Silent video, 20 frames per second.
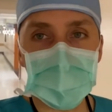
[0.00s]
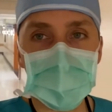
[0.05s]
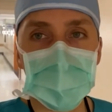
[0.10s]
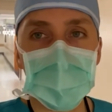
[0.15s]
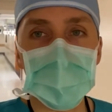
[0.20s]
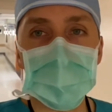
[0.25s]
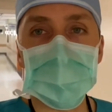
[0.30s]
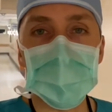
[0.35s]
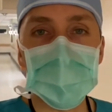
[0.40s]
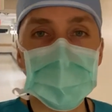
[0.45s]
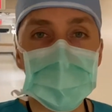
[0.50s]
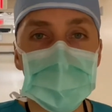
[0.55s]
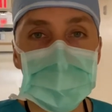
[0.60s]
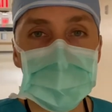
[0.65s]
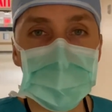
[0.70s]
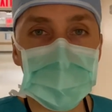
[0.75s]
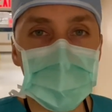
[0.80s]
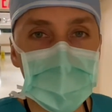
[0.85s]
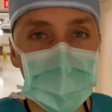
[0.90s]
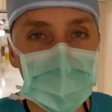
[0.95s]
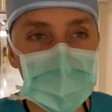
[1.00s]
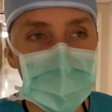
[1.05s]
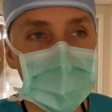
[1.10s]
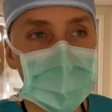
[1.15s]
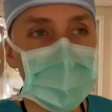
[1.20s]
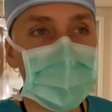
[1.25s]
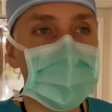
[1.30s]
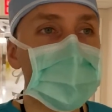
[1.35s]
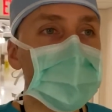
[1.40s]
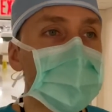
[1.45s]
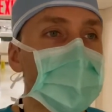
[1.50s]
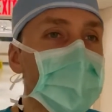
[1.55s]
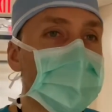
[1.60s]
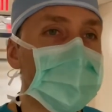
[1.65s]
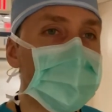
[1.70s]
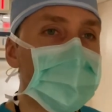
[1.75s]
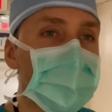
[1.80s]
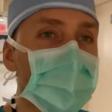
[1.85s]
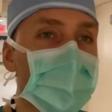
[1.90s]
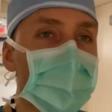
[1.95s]
while making this video, I'll
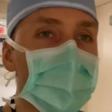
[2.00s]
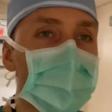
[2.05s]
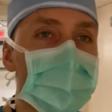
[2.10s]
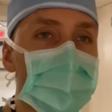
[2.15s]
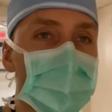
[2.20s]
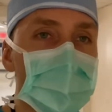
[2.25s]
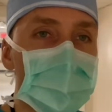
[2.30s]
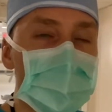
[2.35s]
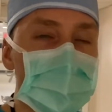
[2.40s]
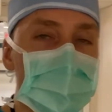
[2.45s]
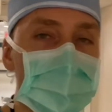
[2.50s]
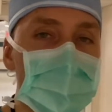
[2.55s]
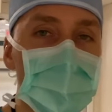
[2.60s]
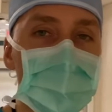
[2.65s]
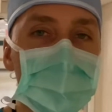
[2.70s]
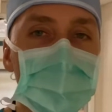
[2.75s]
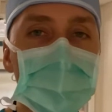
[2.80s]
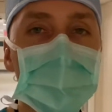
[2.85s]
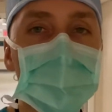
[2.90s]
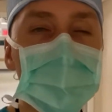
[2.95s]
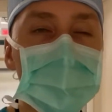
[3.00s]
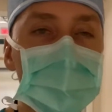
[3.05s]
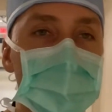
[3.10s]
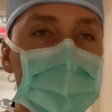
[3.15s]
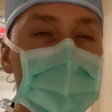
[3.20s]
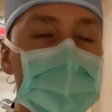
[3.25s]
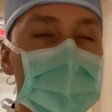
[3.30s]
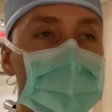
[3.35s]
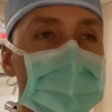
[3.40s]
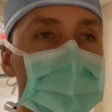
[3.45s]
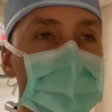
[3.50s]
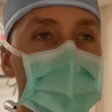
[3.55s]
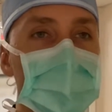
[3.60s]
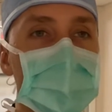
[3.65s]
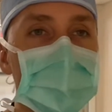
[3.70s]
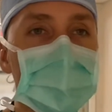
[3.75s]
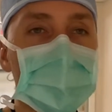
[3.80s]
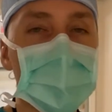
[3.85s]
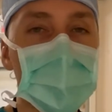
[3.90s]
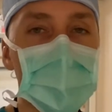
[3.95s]
show you some examples
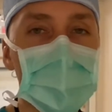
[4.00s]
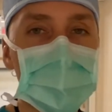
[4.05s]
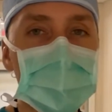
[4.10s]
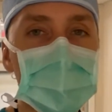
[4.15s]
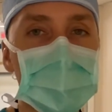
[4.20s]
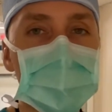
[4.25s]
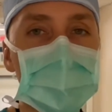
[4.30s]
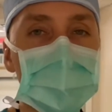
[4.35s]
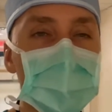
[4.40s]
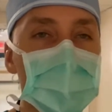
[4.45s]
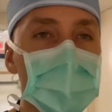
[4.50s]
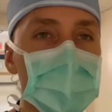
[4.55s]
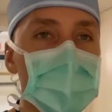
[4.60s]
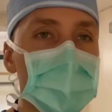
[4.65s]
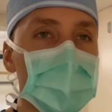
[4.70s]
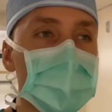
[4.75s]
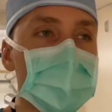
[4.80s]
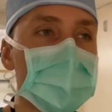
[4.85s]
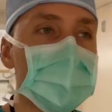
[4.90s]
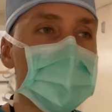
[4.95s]
of what I mean by